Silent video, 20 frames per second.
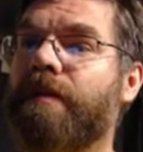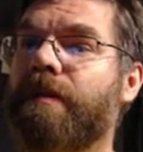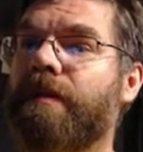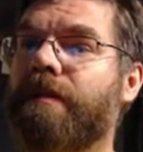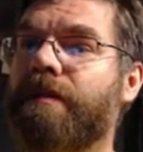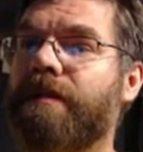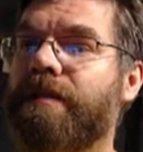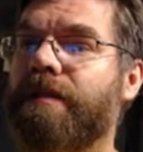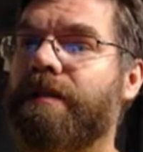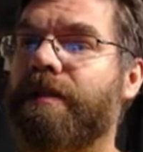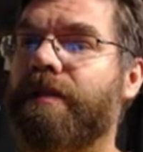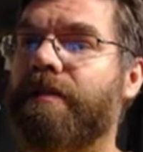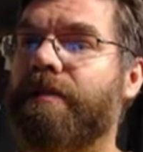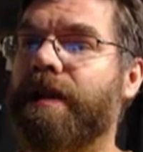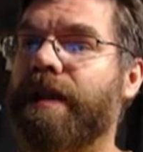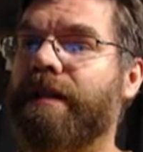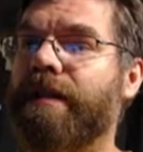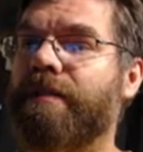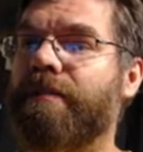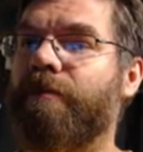you know,
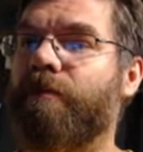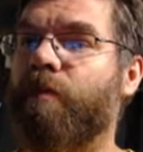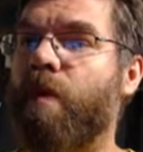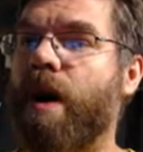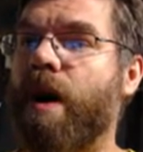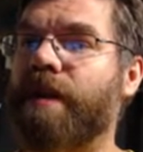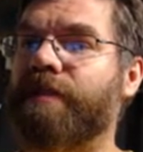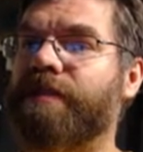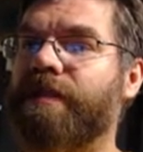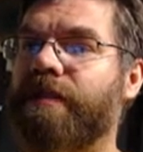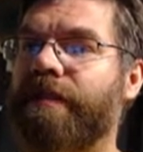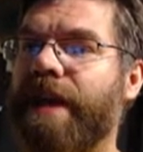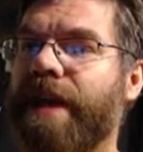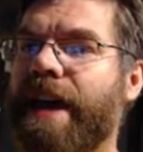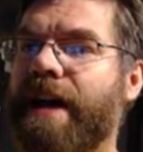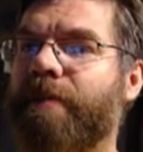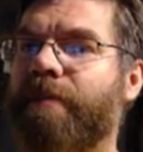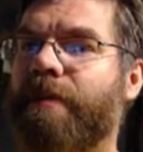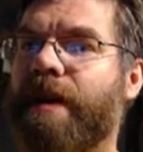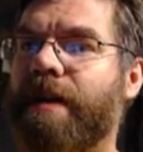watching
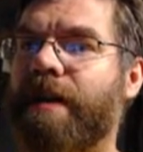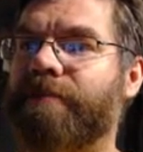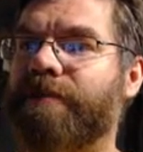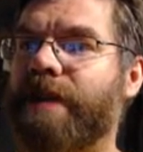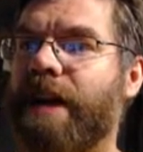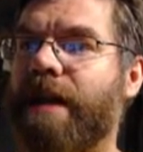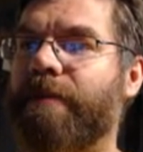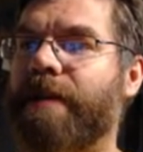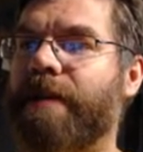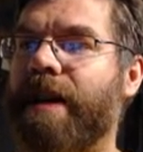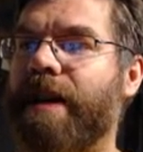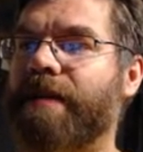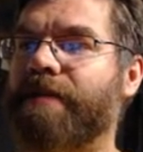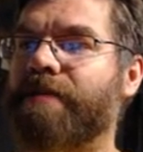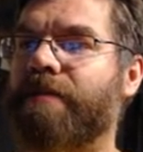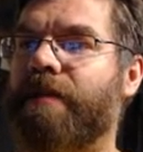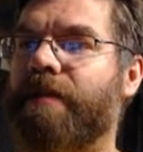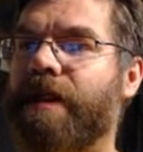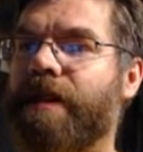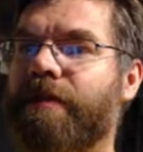that prime time in high
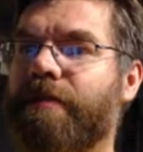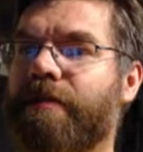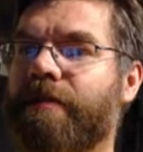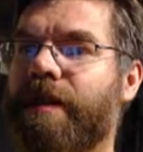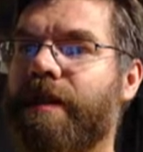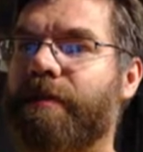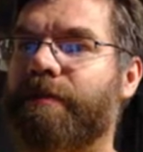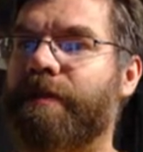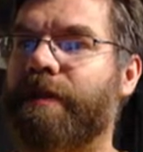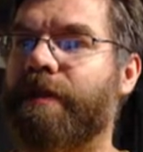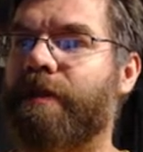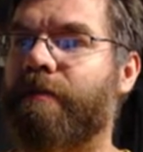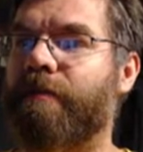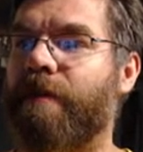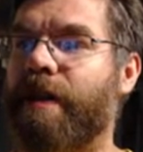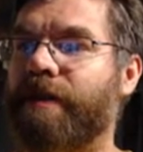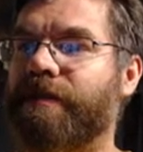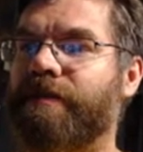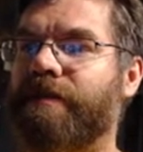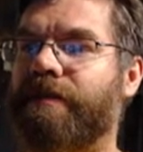school. I grew up, you know,
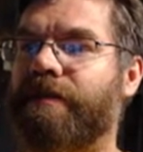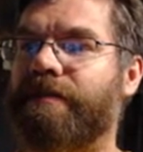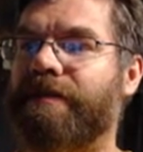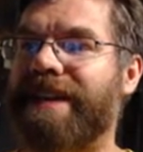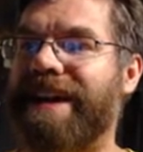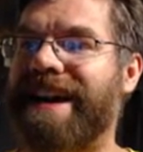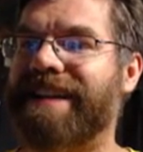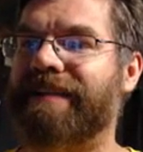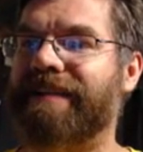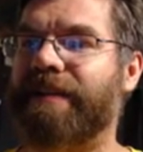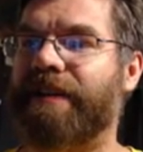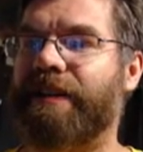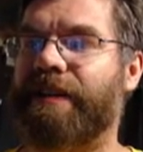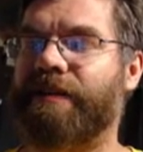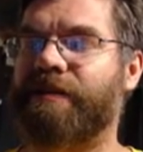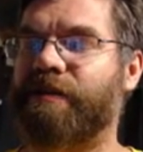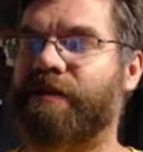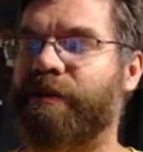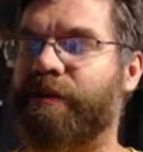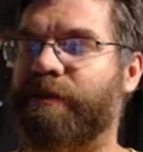watching your dad,
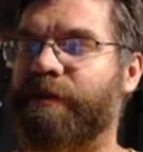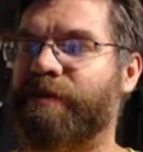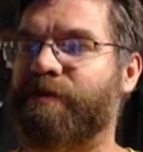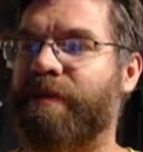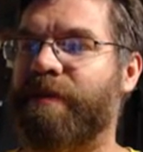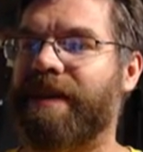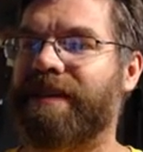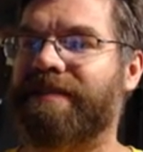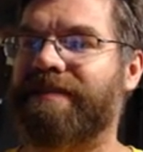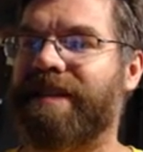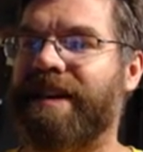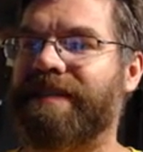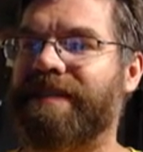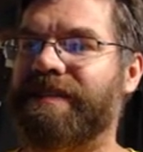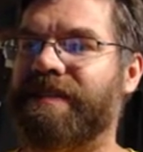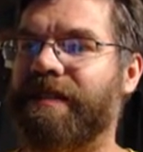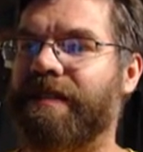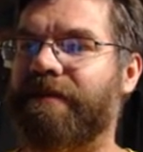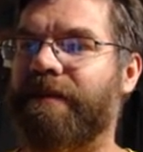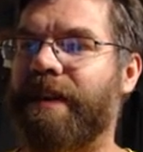Lennox Lewis, Mike
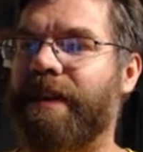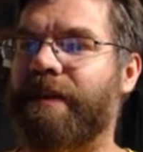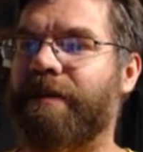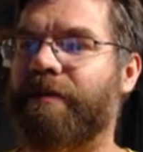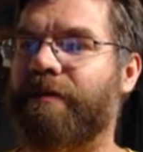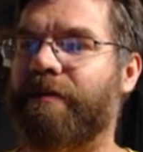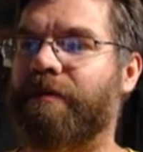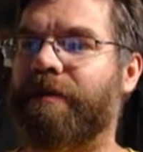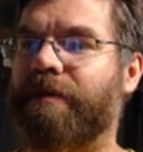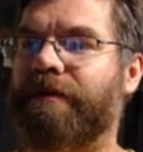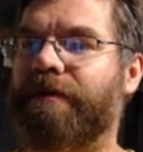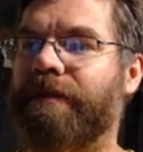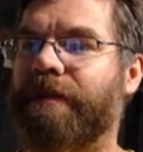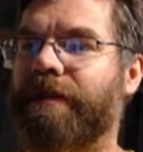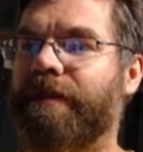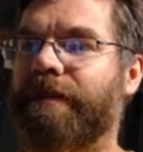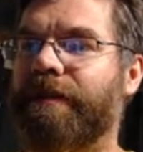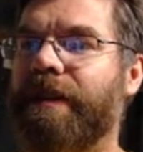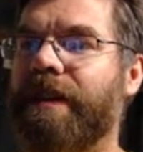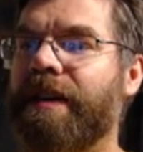Tyson, Evander
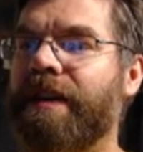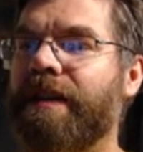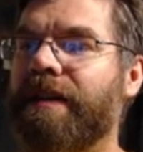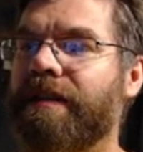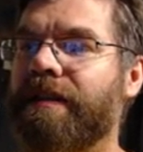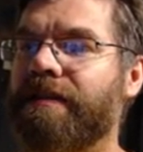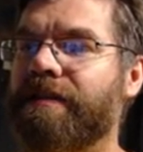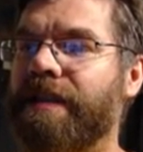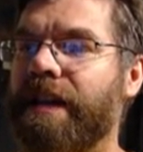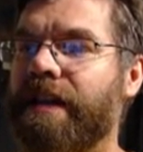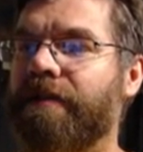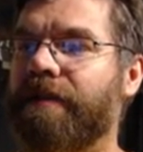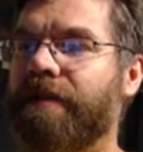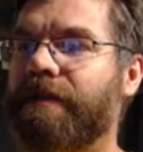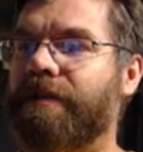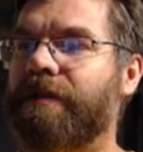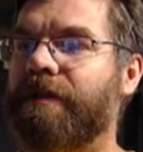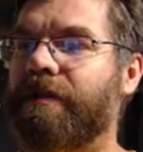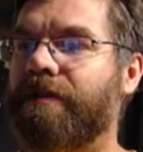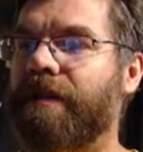Holyfield,
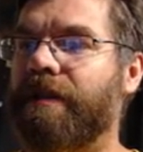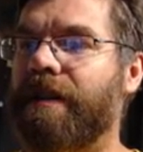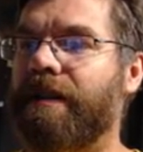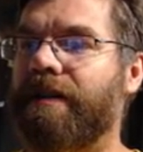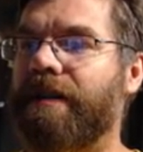David Tua,